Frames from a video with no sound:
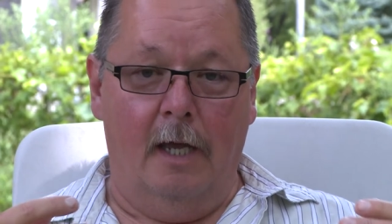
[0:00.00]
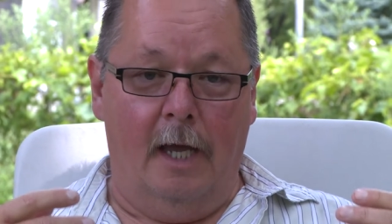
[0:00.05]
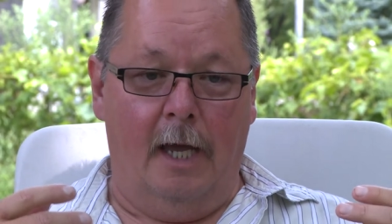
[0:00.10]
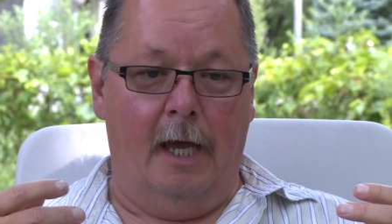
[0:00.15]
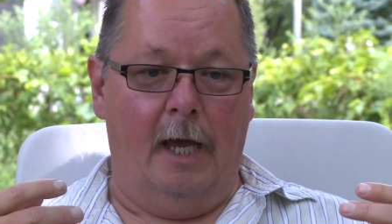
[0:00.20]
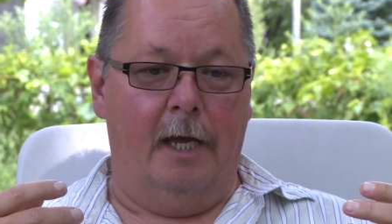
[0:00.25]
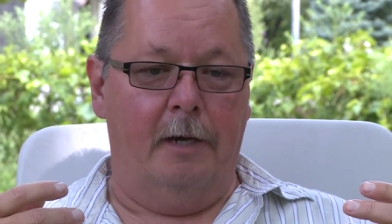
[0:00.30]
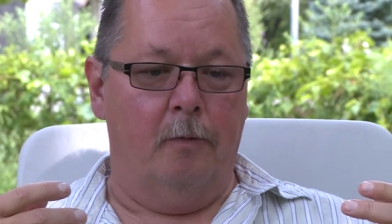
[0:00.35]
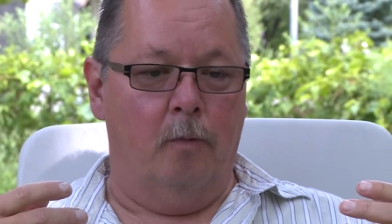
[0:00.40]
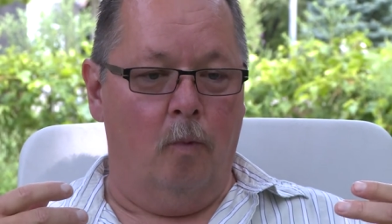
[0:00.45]

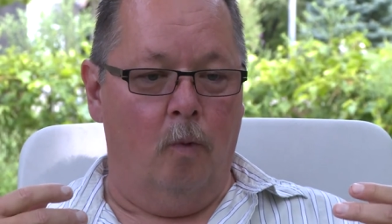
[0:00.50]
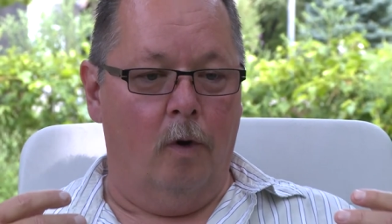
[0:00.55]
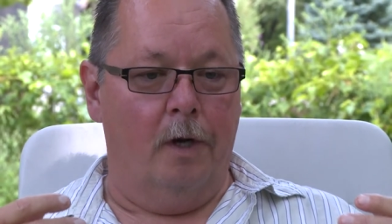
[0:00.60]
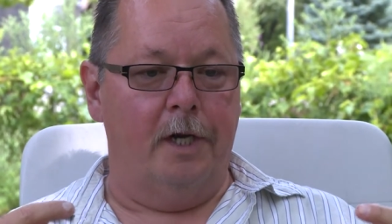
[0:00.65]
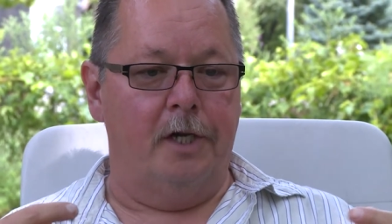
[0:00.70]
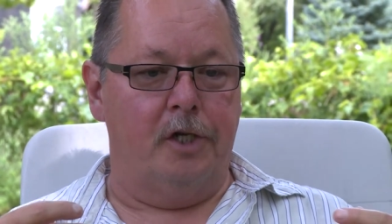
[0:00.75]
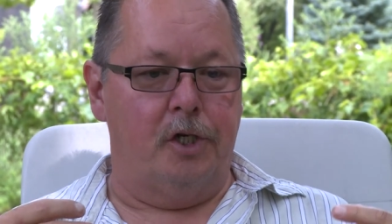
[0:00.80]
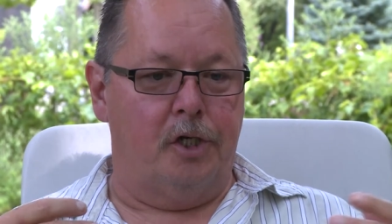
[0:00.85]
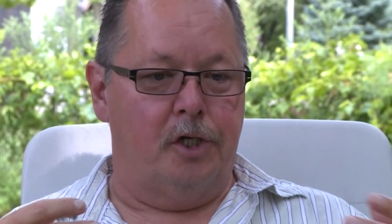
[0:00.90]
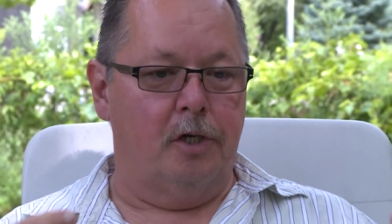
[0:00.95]
And what
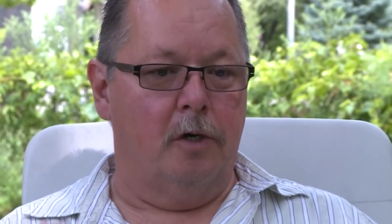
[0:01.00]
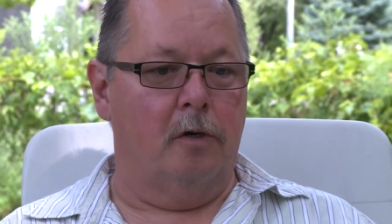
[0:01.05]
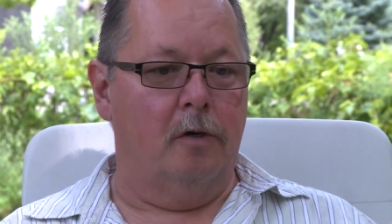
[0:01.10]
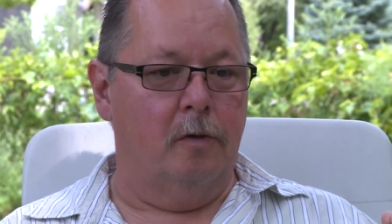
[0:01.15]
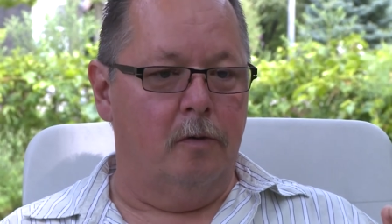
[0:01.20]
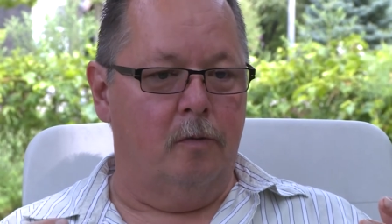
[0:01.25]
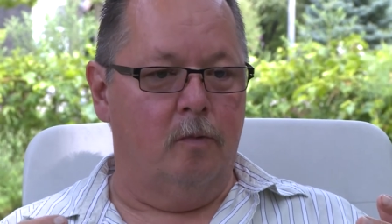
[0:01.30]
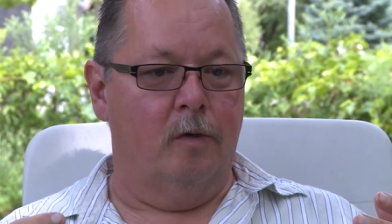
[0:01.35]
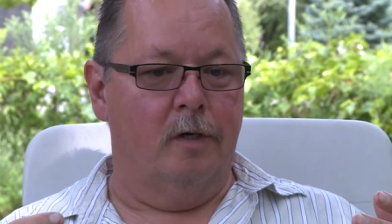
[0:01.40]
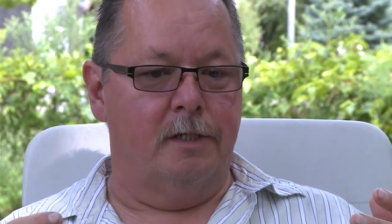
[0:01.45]
it
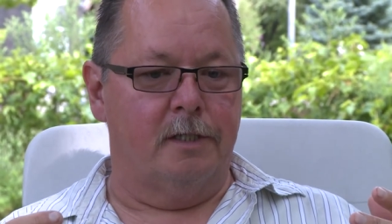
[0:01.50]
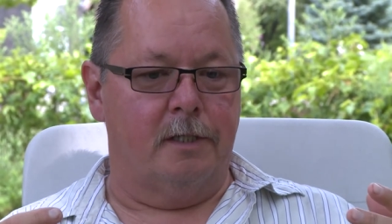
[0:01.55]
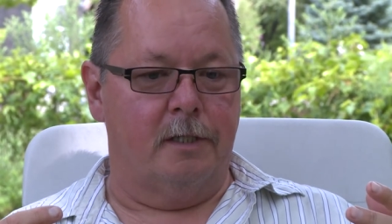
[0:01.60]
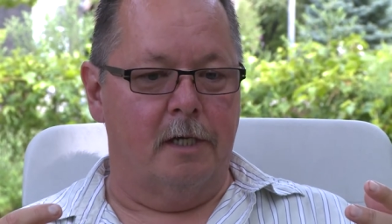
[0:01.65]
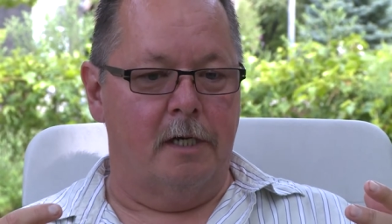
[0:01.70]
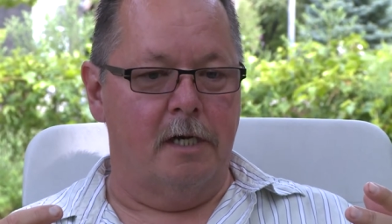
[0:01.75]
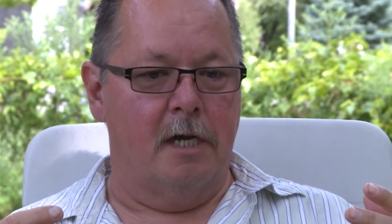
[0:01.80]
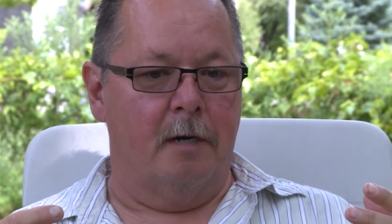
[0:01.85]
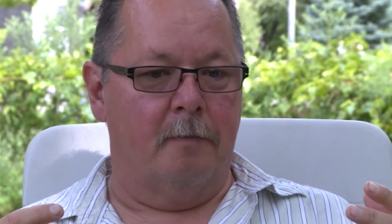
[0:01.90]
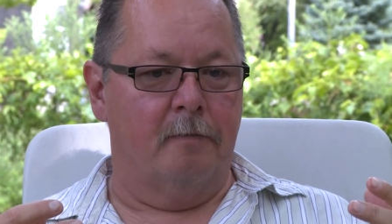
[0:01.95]
showed was
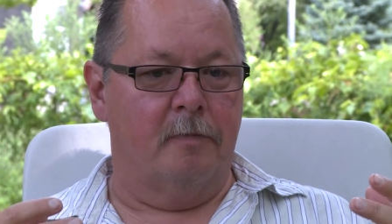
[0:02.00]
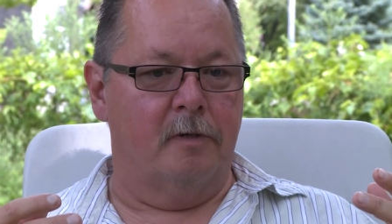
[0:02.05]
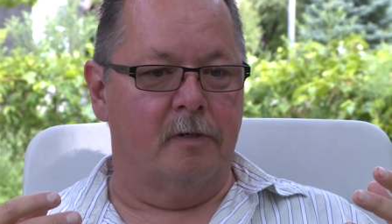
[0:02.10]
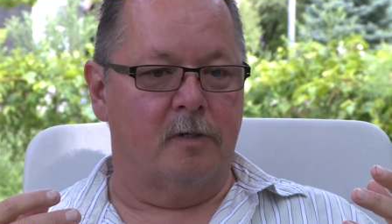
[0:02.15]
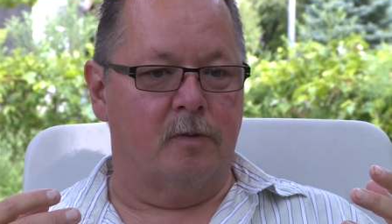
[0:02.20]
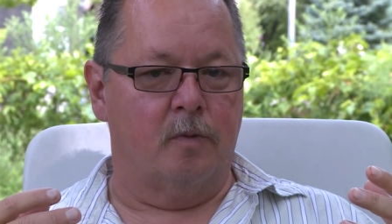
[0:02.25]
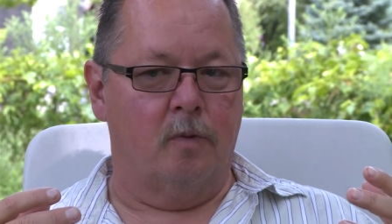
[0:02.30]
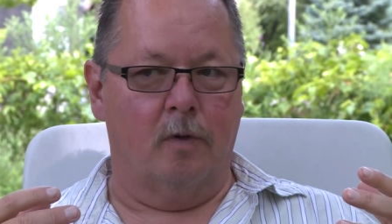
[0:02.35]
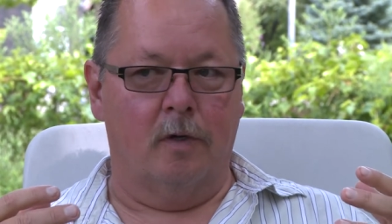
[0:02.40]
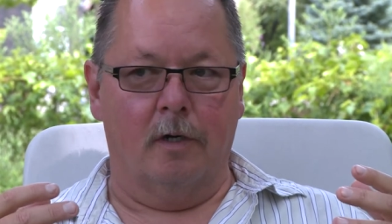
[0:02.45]
the
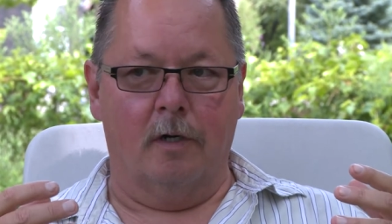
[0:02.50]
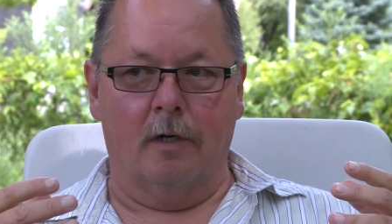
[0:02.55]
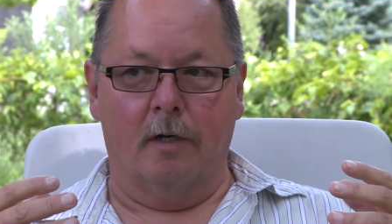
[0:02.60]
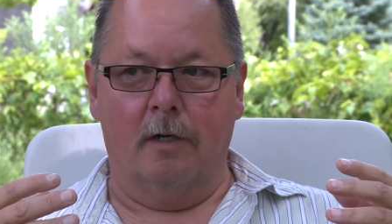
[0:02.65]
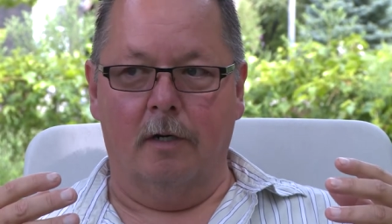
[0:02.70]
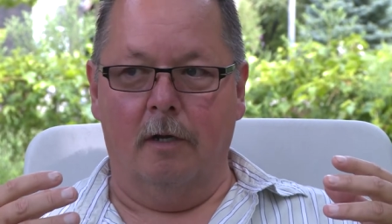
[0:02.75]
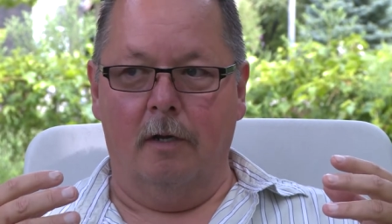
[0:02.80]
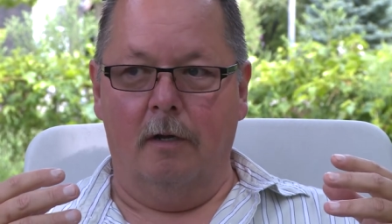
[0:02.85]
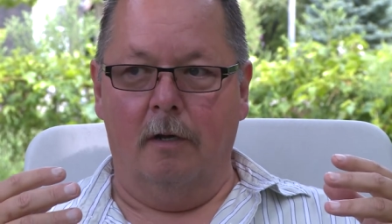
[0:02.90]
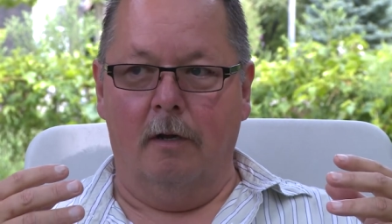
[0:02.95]
numbers were